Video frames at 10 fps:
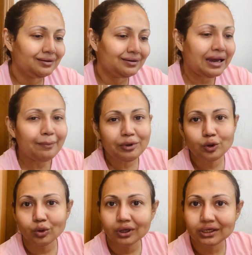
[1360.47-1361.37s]

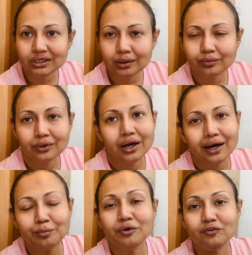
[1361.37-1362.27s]
happy-go-lucky type. I
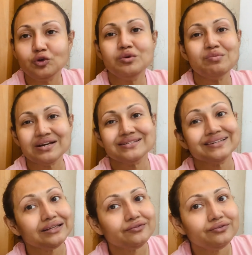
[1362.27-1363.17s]
prefer to be
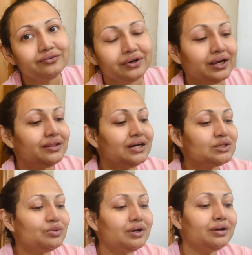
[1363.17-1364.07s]
myself, and that's
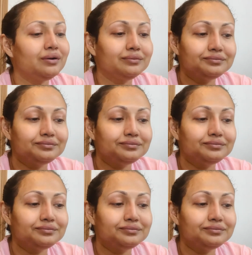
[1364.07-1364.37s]
why